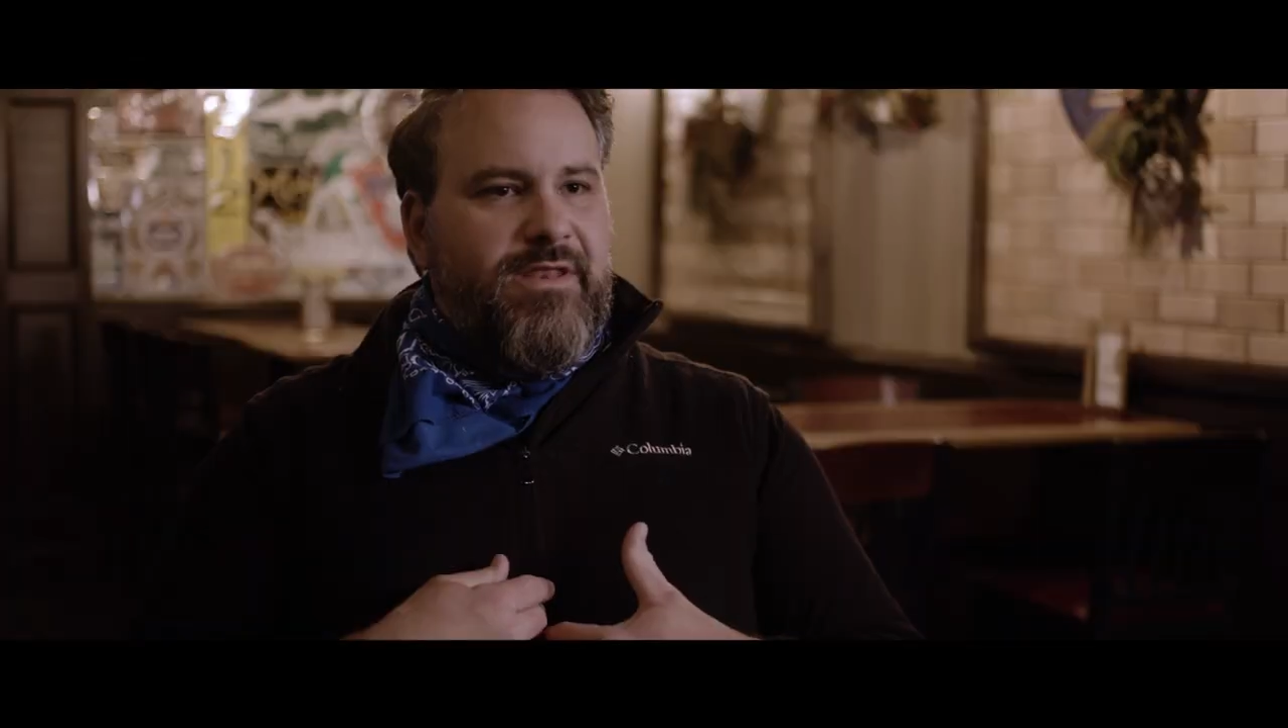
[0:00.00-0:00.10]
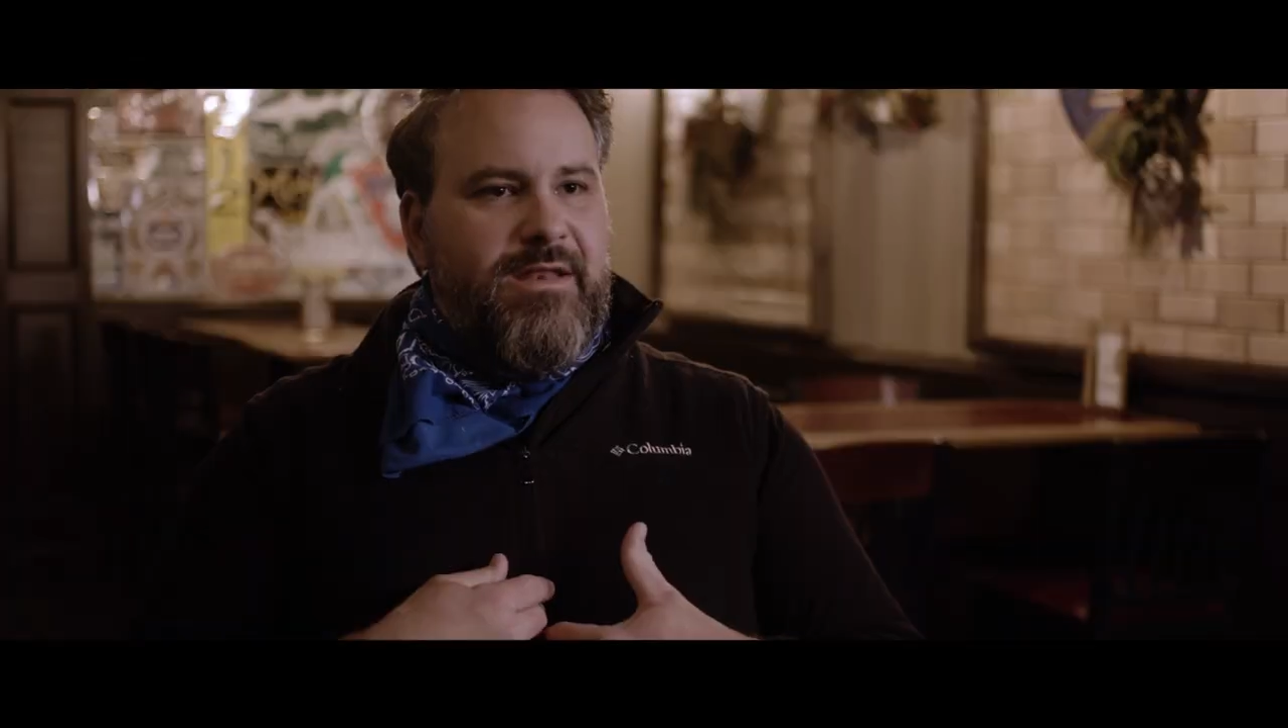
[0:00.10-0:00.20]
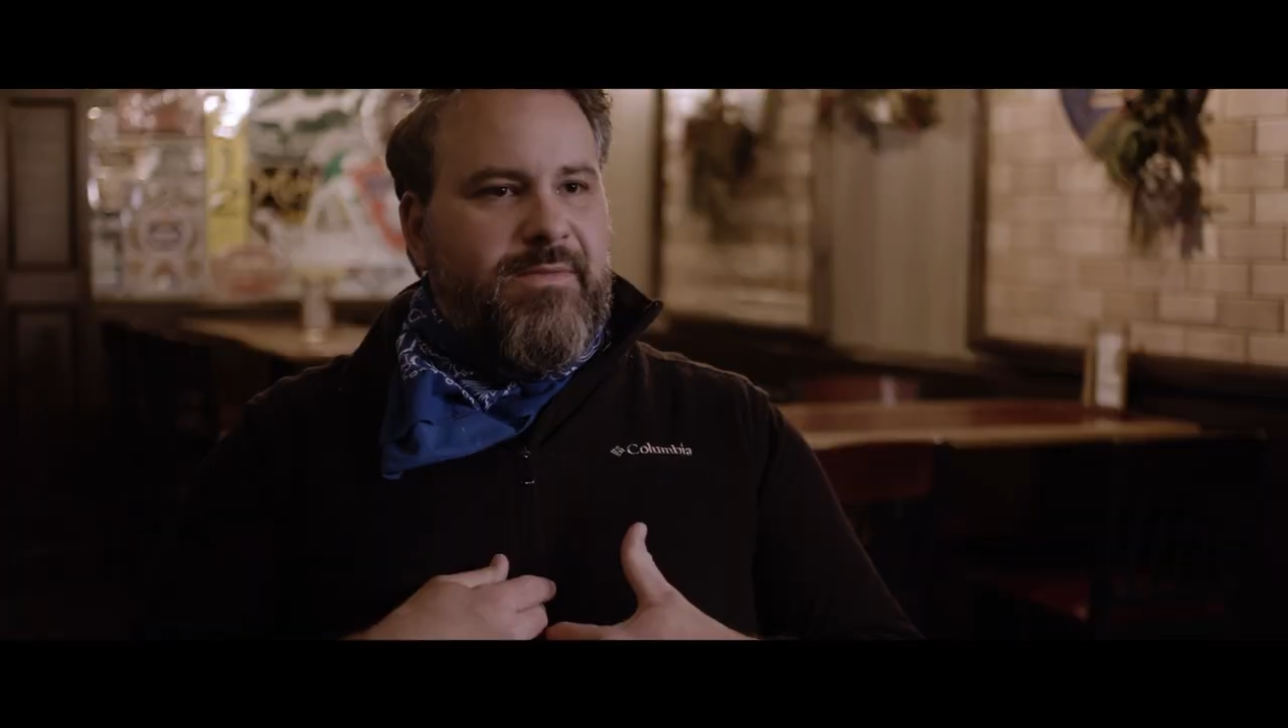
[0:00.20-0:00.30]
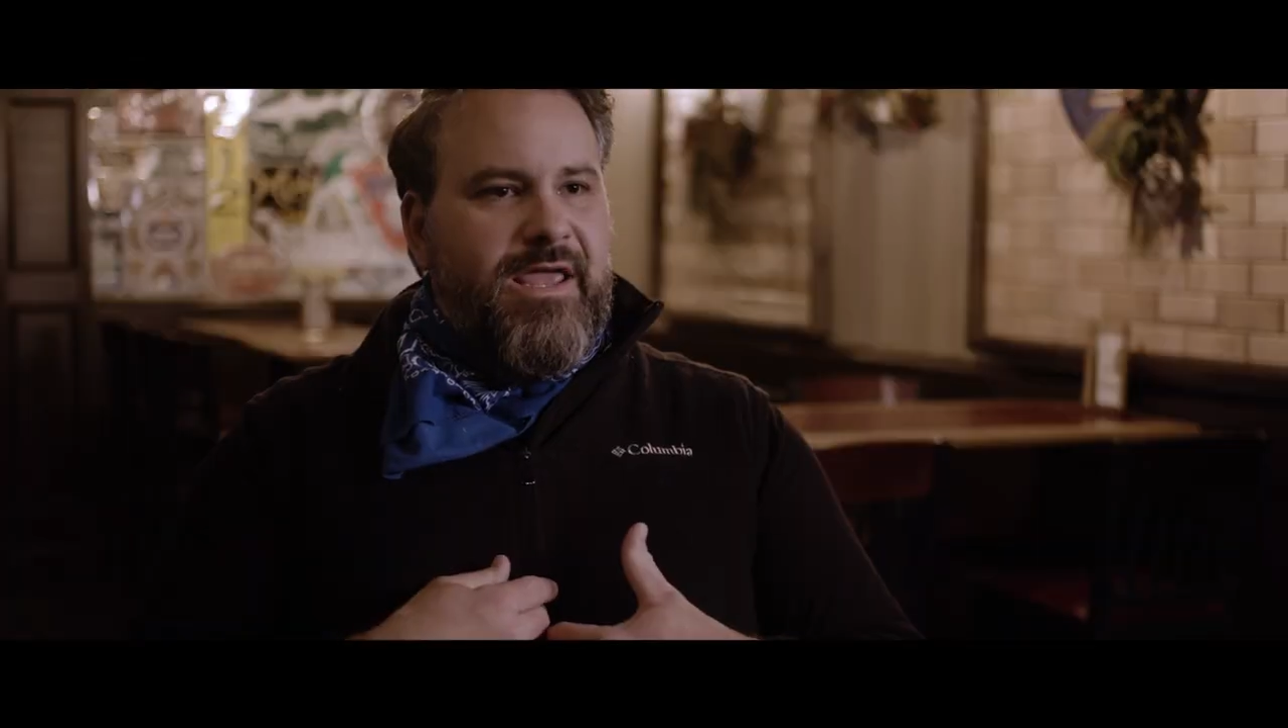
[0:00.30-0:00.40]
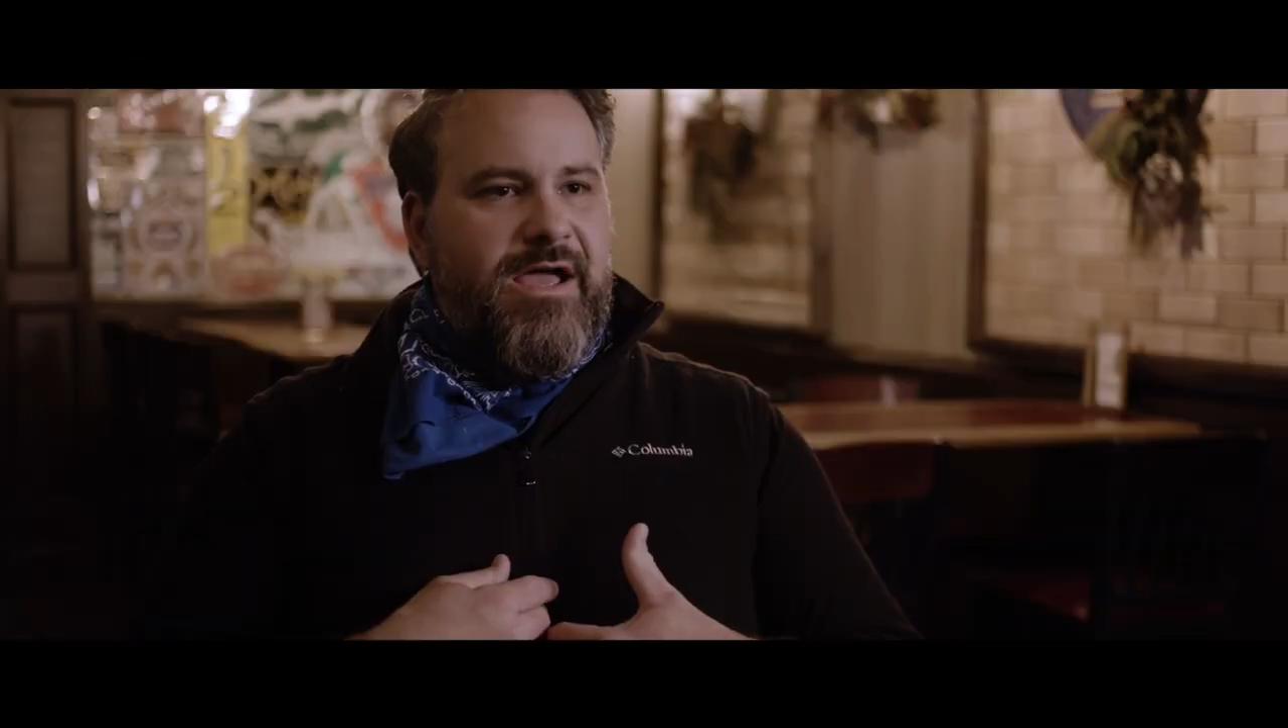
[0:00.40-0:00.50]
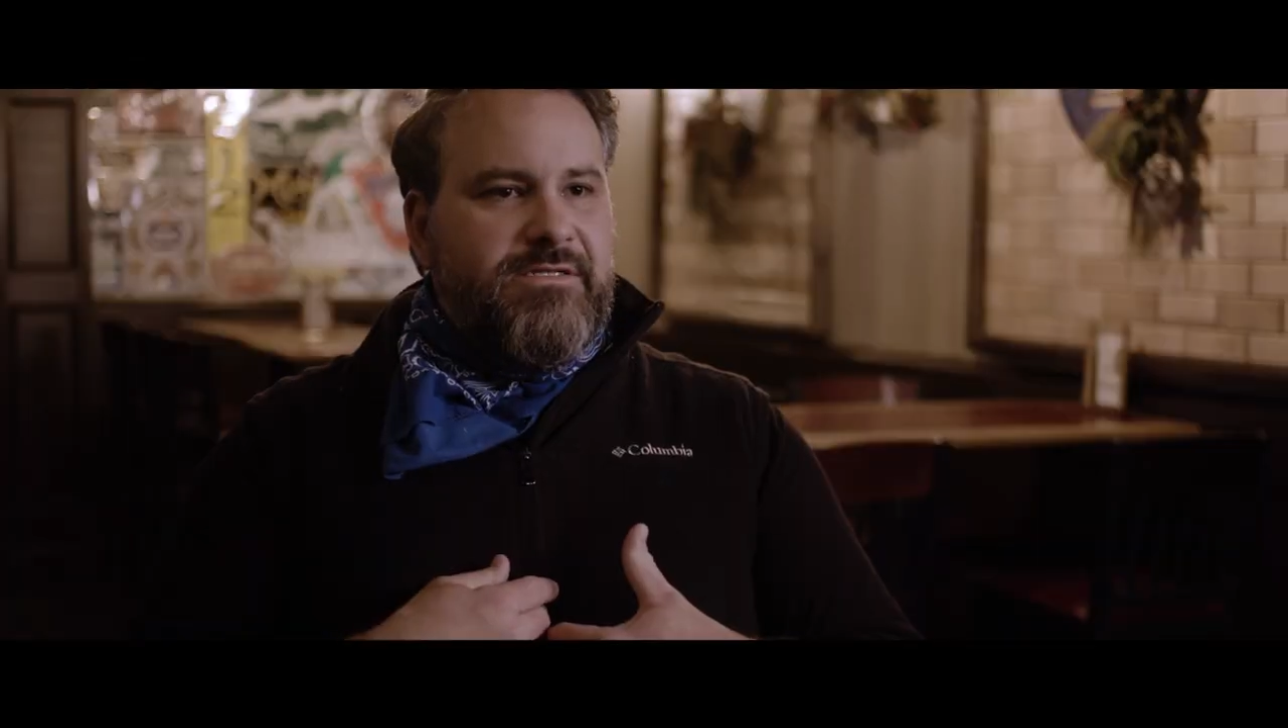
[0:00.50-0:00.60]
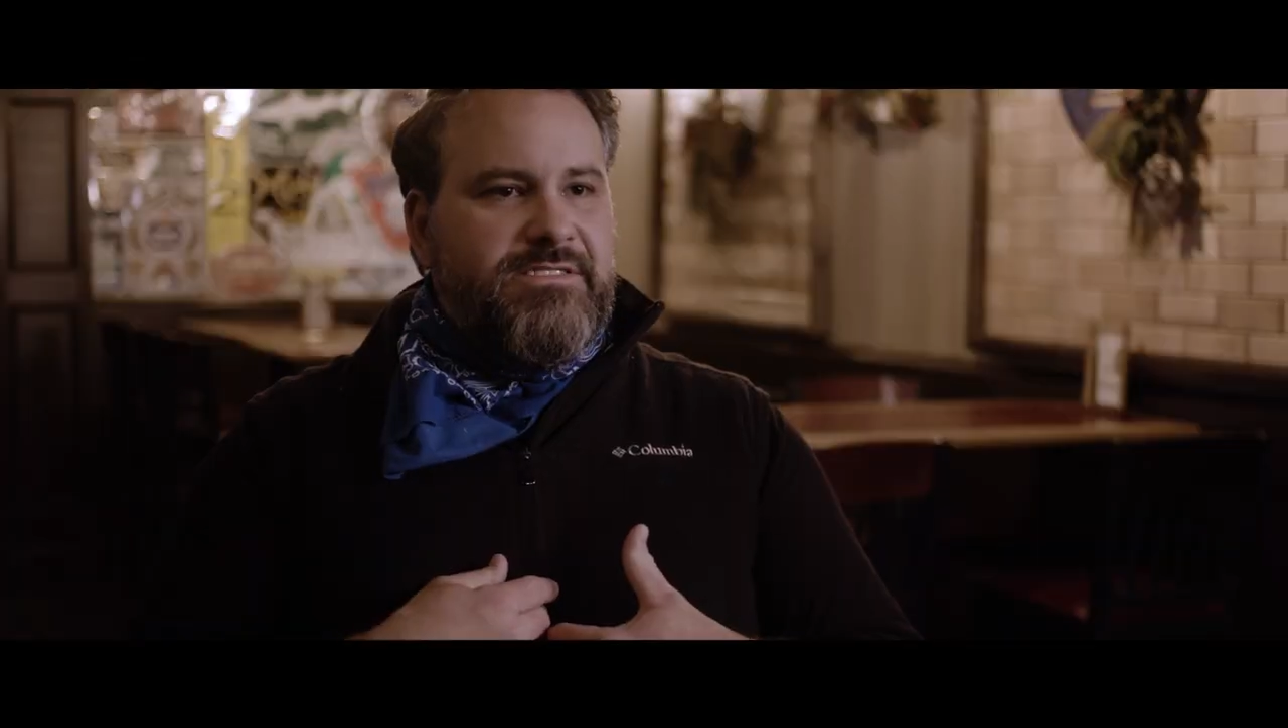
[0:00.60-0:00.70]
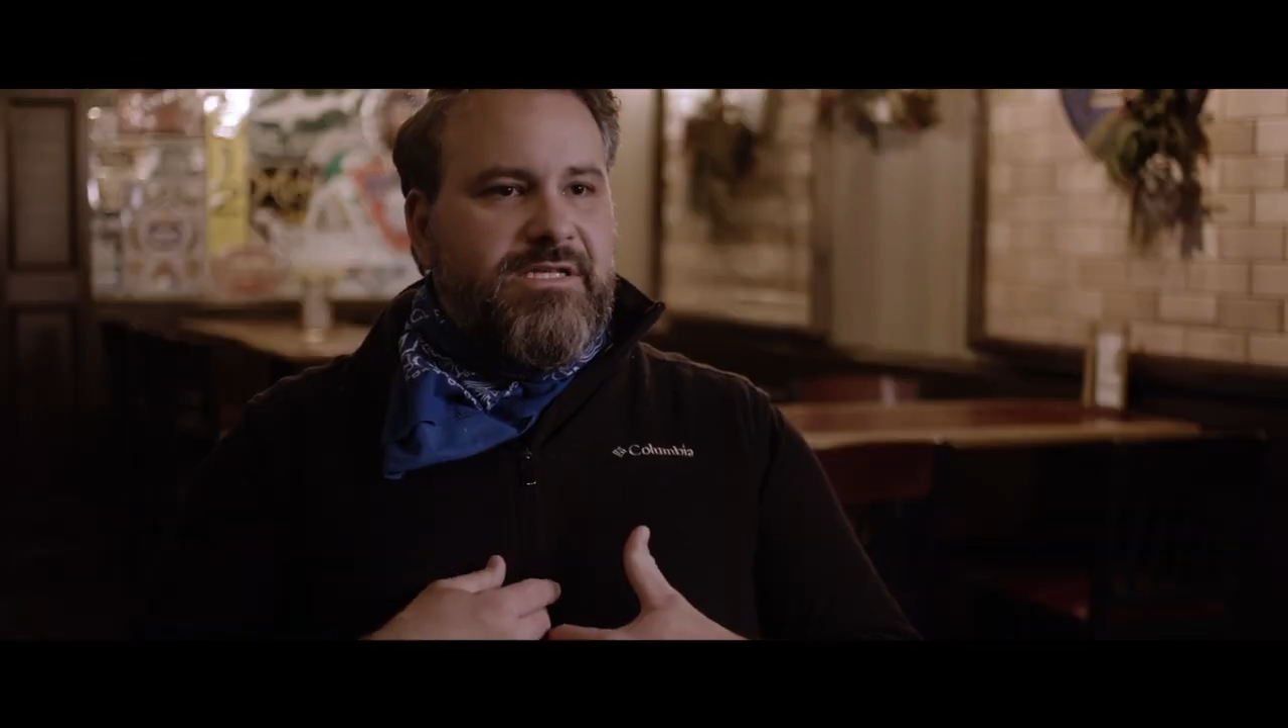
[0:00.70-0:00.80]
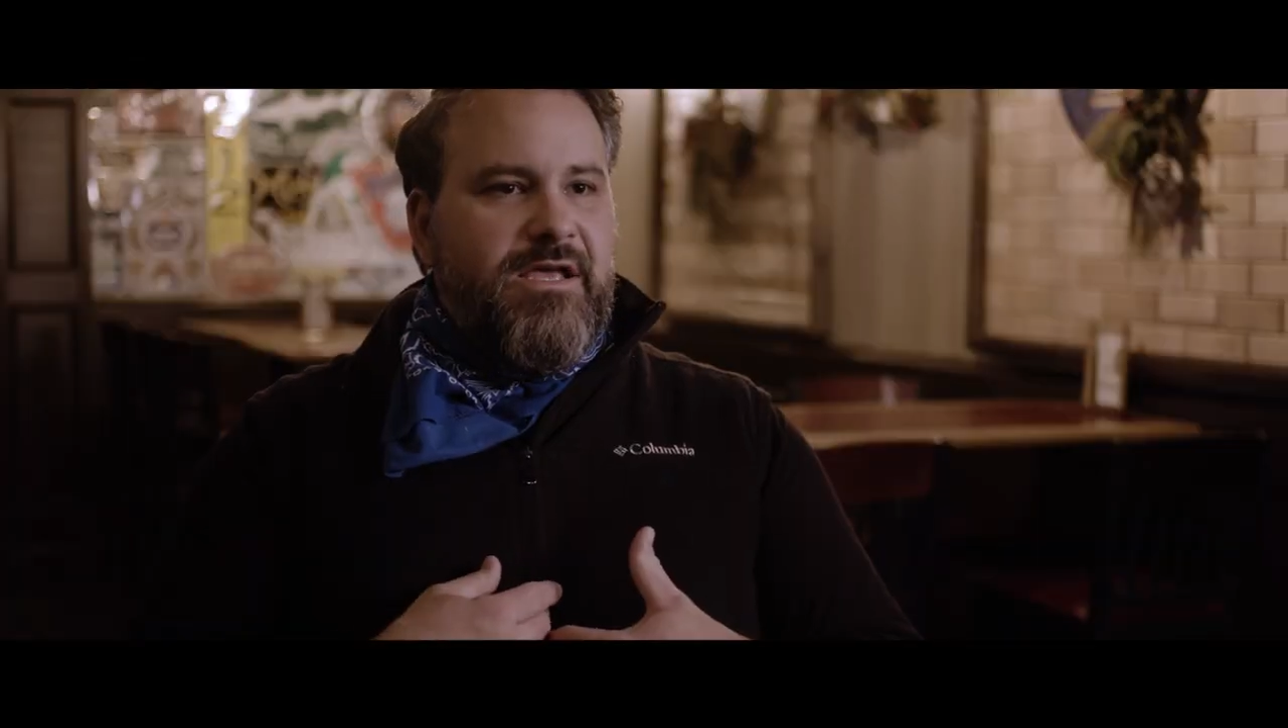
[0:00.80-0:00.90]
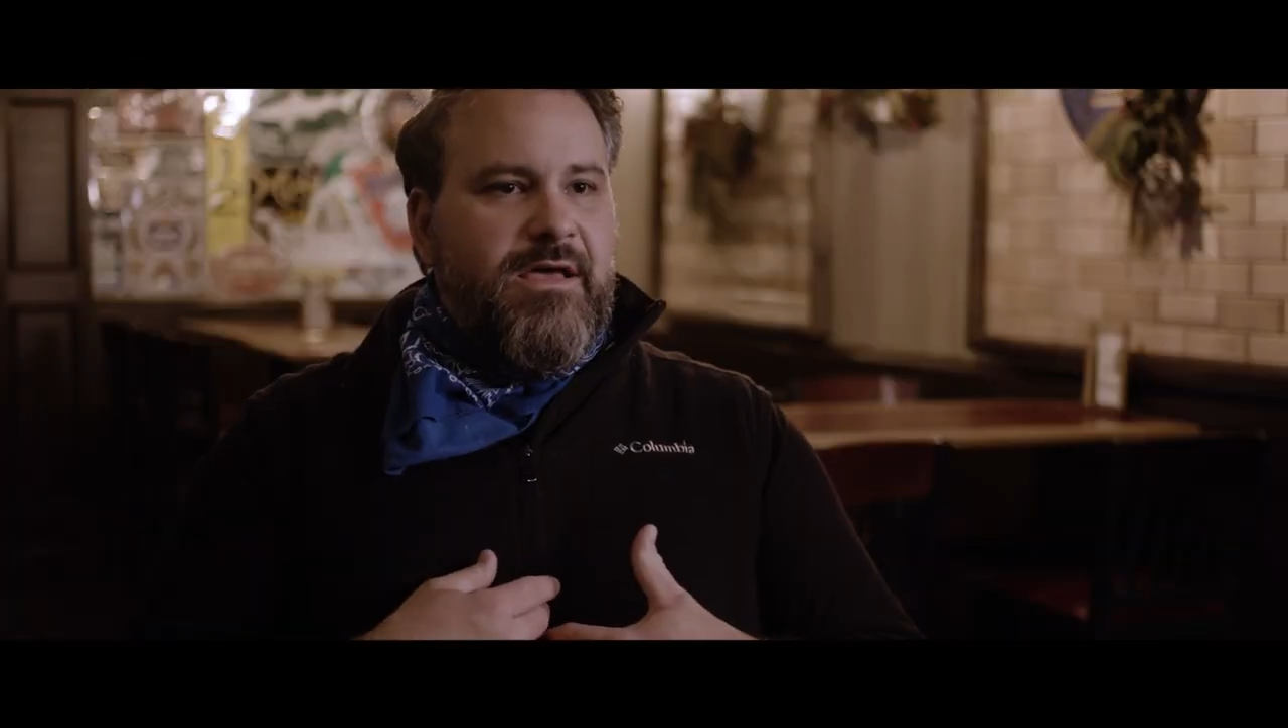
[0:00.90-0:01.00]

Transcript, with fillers: than anybody else.